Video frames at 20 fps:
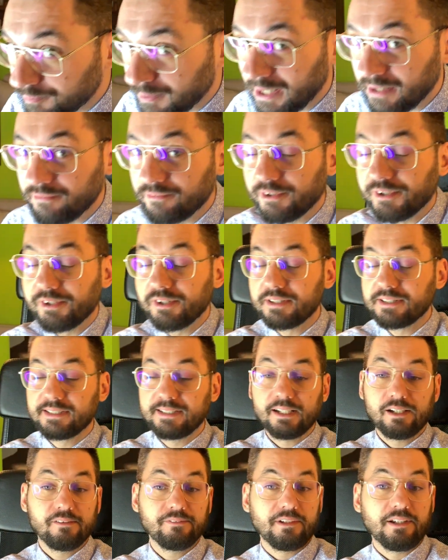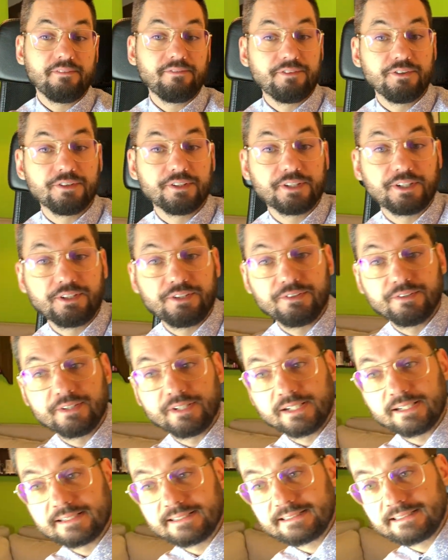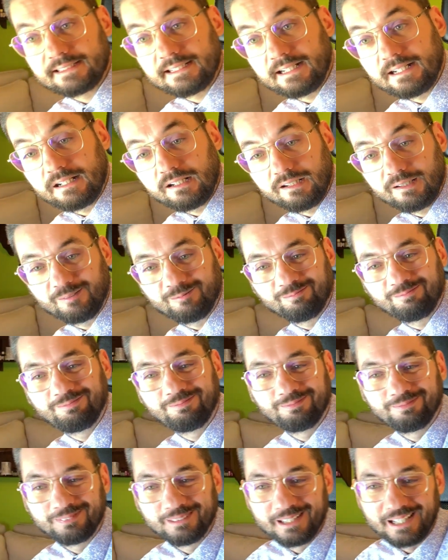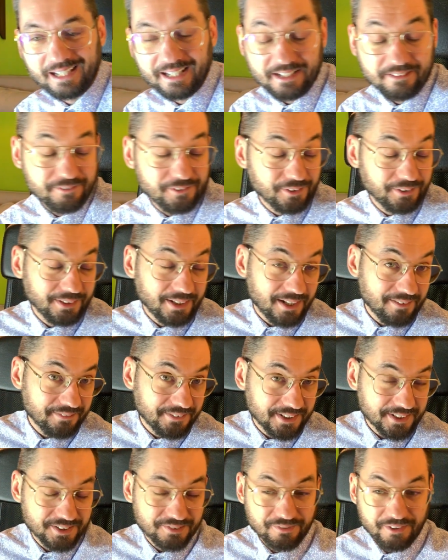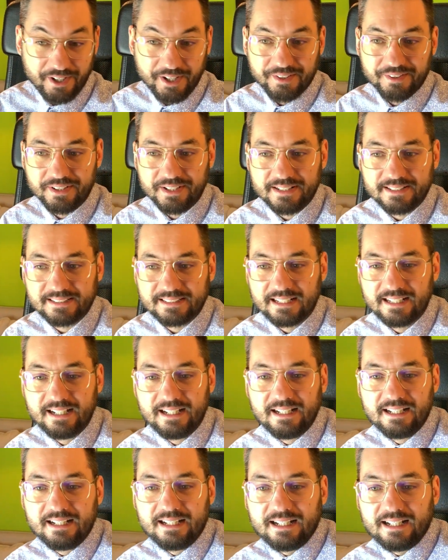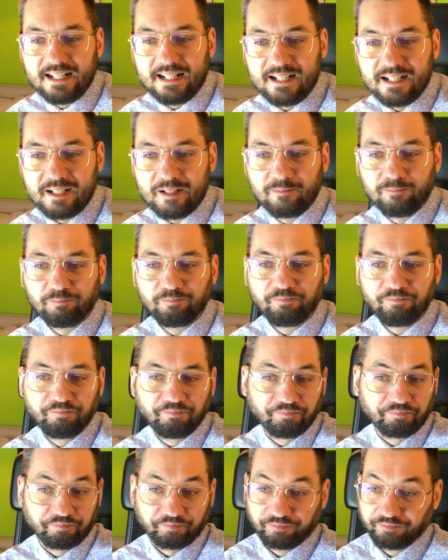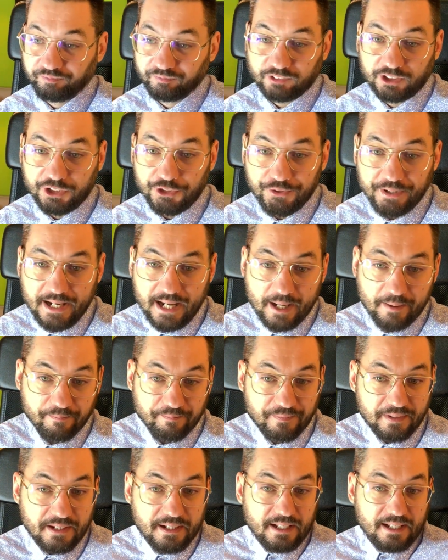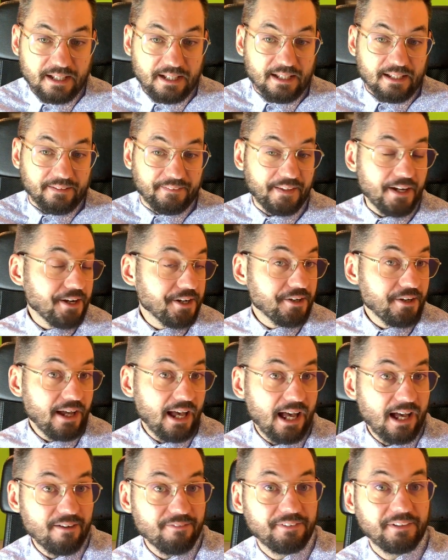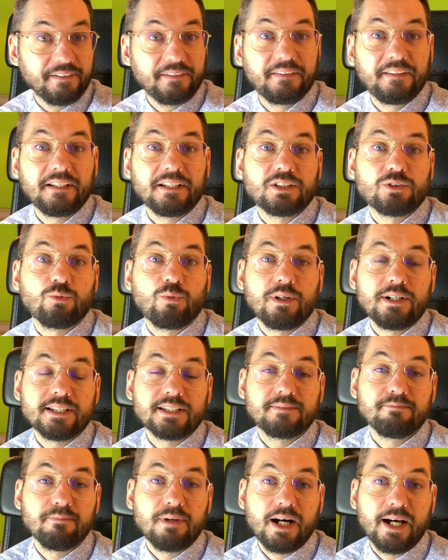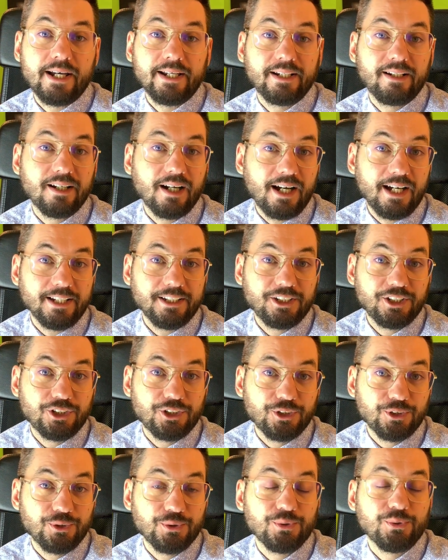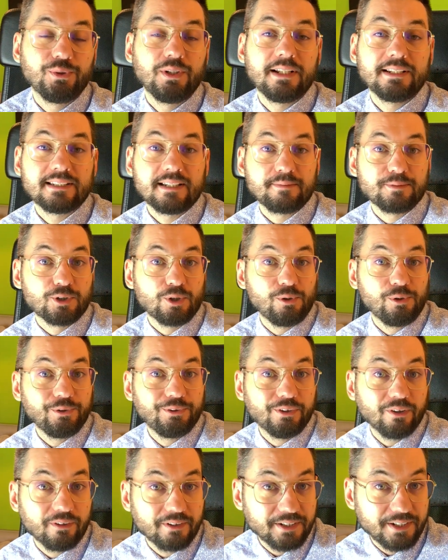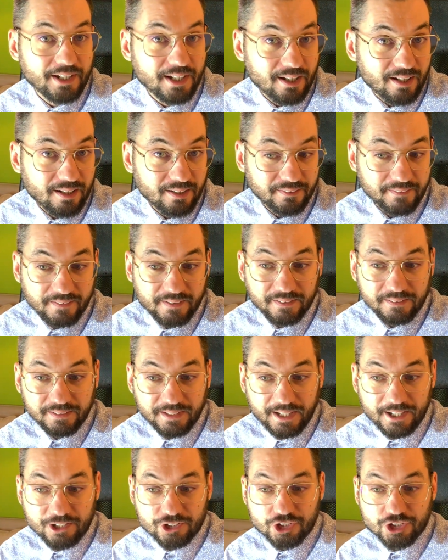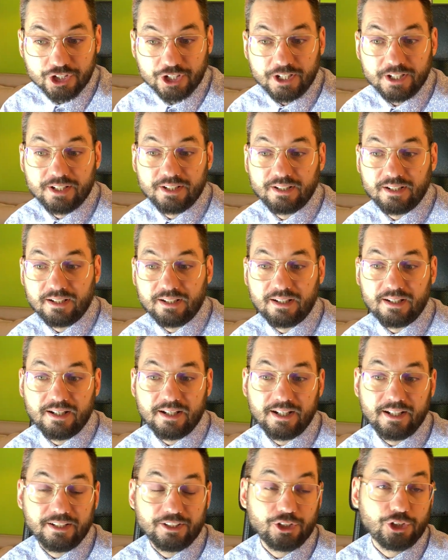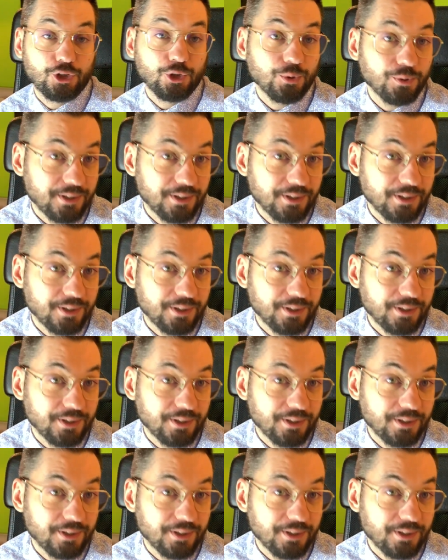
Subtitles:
buy for yourself if you're curious, and if you love this fragrance. So yeah, there you have it. This was my guide to Les Absolus d'Orient, the collection to